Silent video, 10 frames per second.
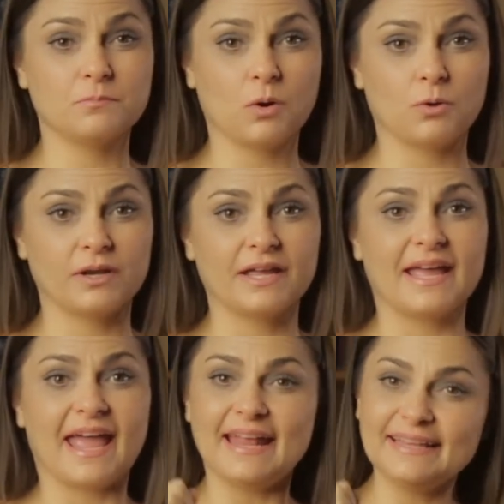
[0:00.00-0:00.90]
mode
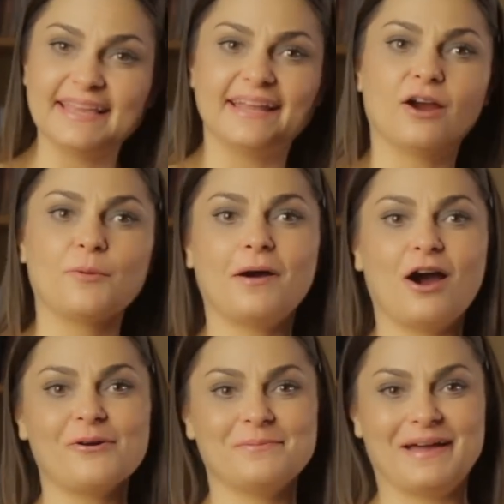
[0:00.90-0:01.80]
and get our
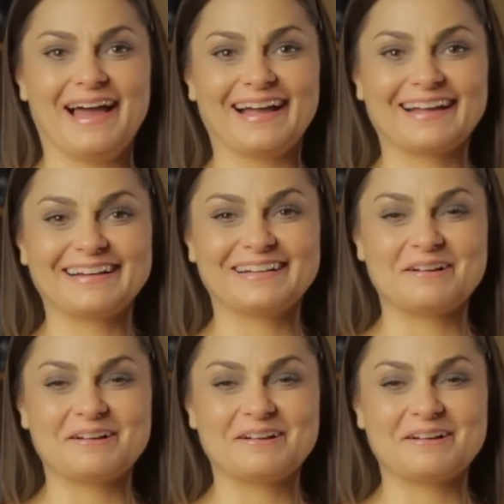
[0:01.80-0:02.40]
power back.